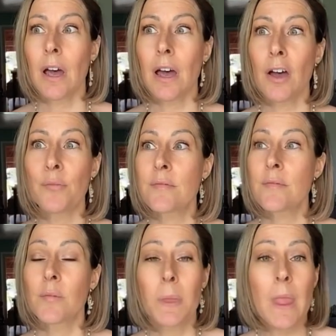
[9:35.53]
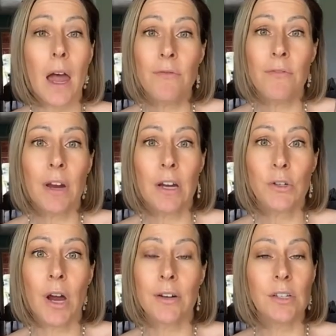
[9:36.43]
Um, I'm very
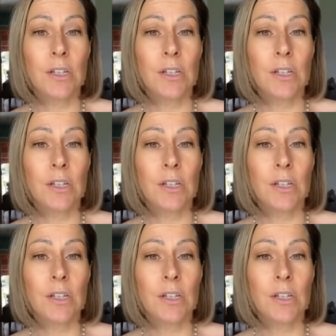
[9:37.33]
attracted